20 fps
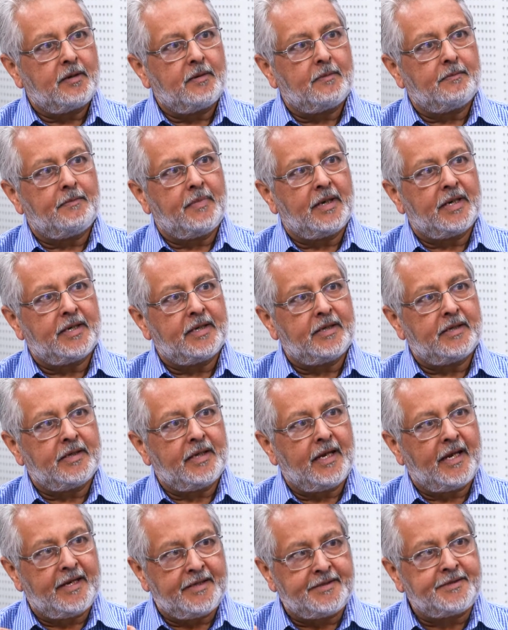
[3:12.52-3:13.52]
by
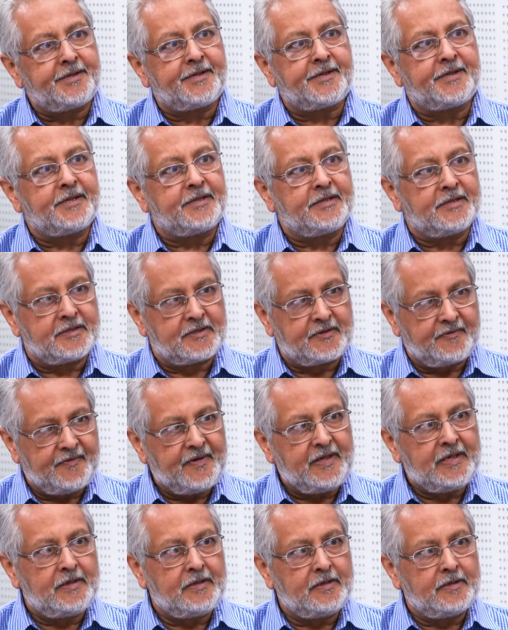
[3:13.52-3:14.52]
entering this
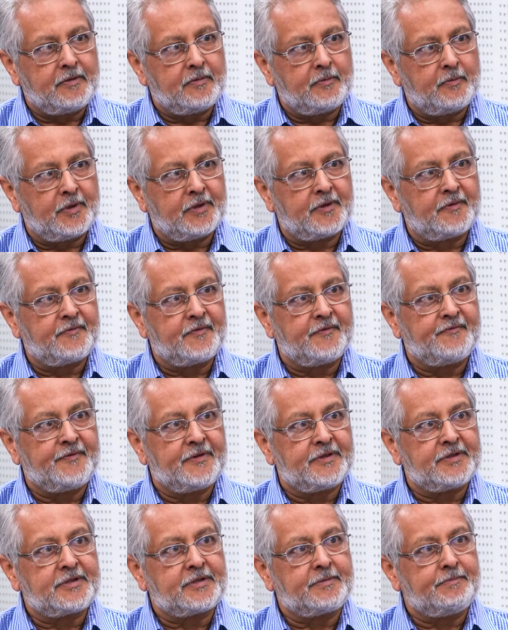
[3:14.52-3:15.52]
field, one of the
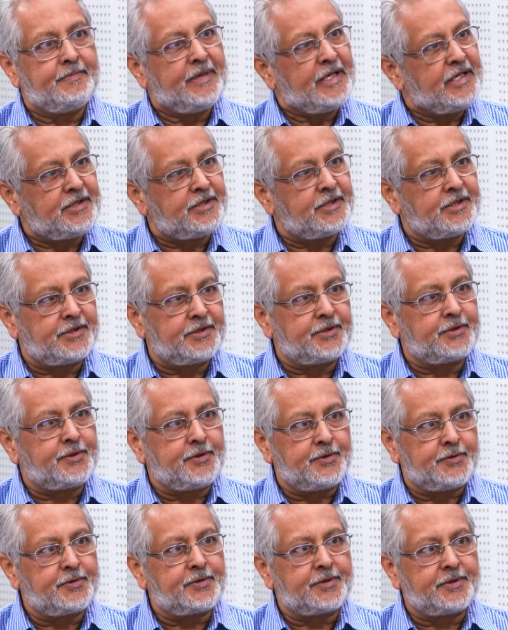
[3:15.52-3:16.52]
first major
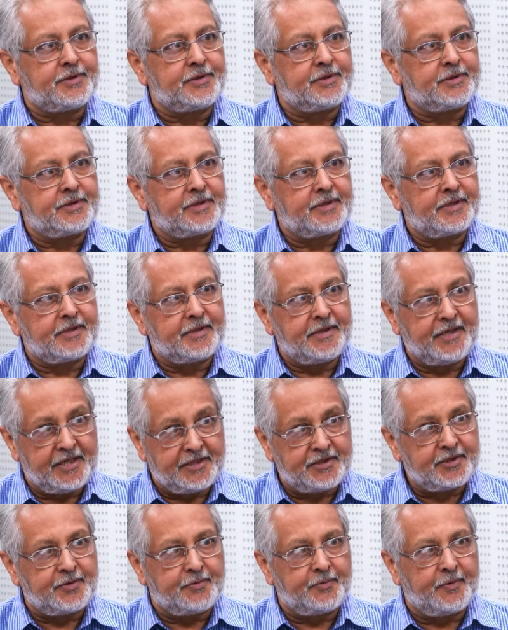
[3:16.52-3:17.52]
institutions
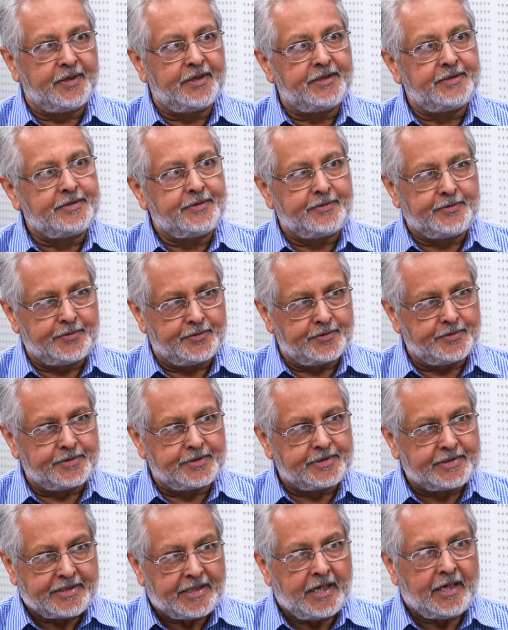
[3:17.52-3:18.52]
nationwide to
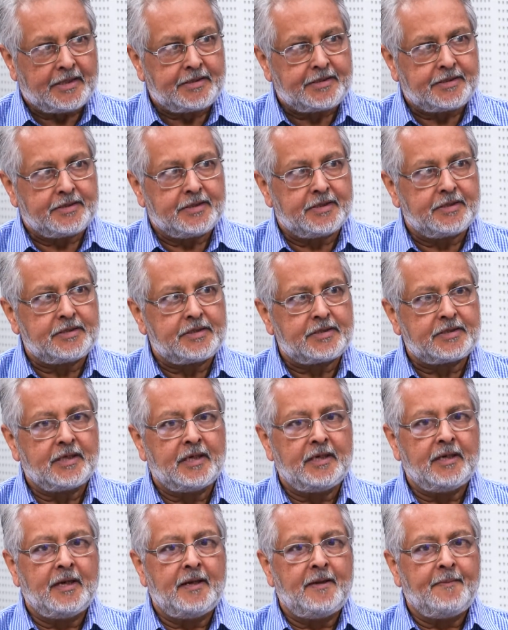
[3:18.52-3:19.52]
start this,
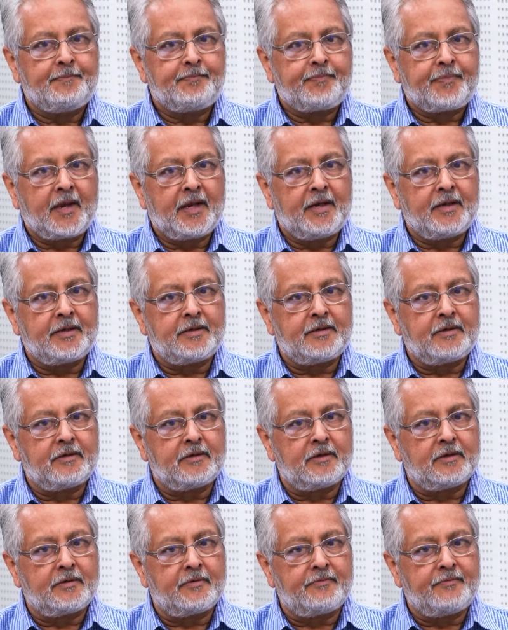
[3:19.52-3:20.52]
and
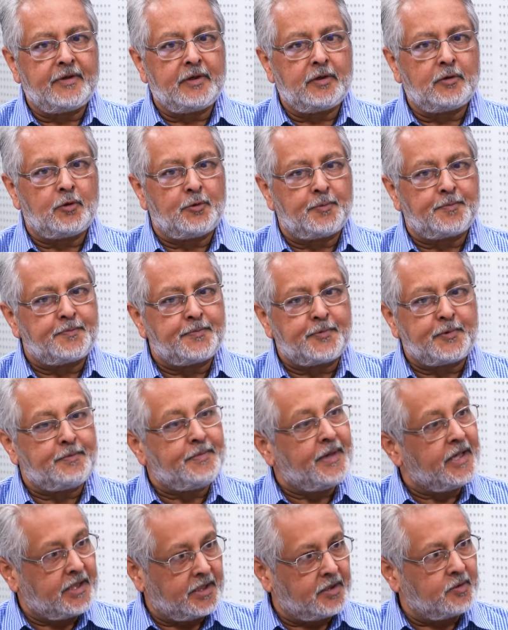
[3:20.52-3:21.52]
we hope to
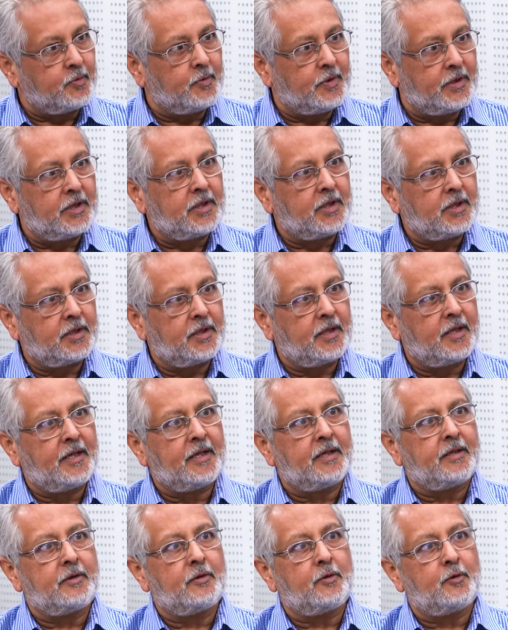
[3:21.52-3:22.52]
make it work
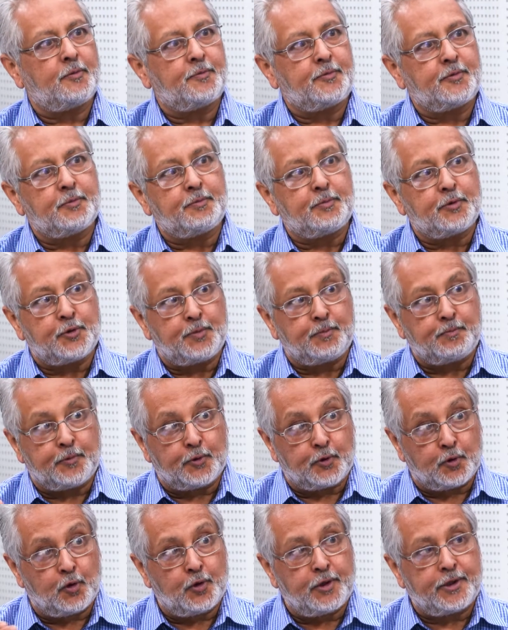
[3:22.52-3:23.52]
and hope to
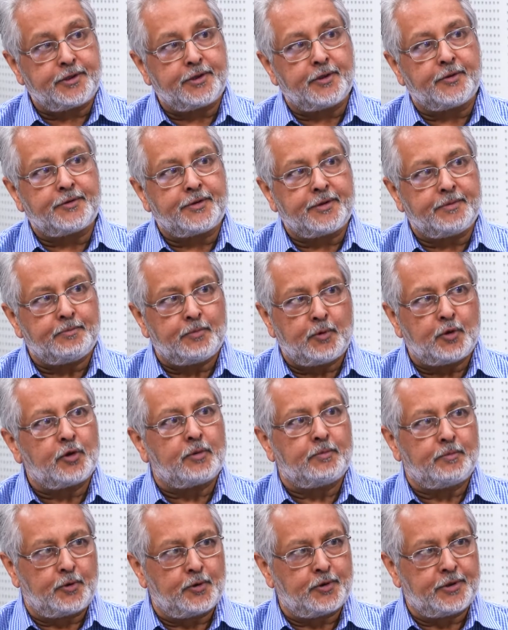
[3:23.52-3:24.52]
roll it out in more and
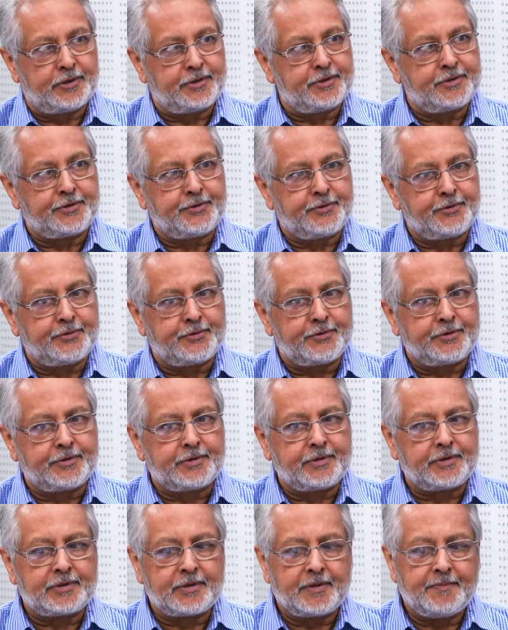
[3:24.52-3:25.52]
more
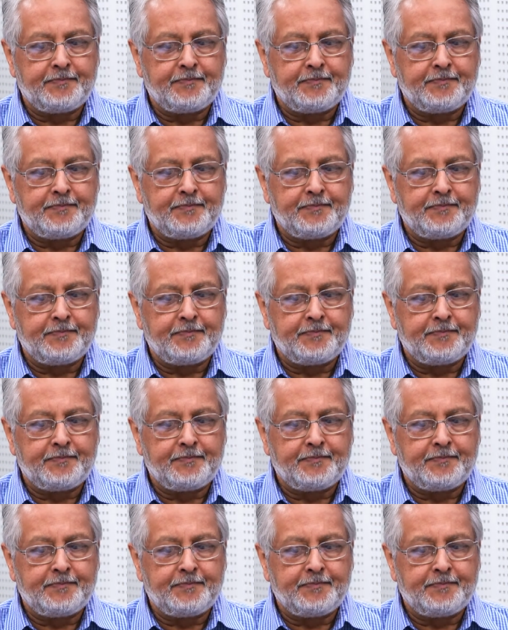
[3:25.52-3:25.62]
institutions.